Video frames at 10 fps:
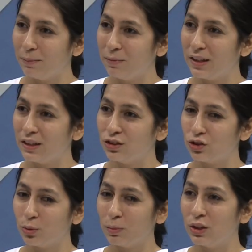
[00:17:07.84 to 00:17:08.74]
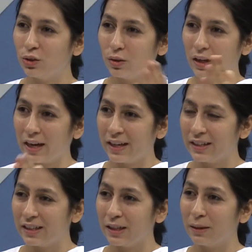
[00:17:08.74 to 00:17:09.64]
am the instrument to
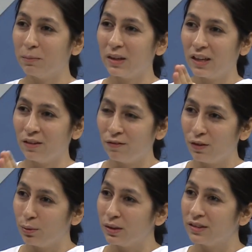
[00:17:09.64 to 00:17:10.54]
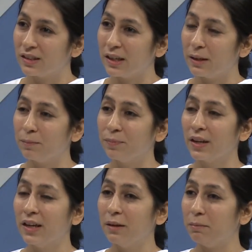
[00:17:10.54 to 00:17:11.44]
guide him, influence him,
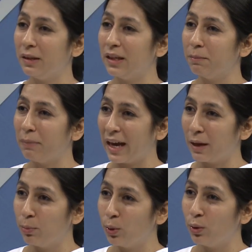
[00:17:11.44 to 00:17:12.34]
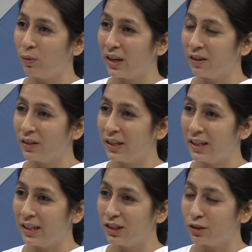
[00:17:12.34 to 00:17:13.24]
be a backbone wherever he
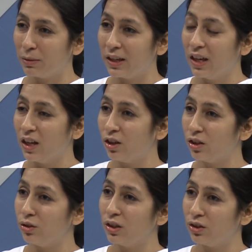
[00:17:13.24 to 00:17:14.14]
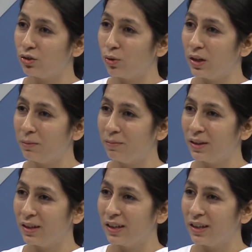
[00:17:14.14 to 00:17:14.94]
needs me, not to control him.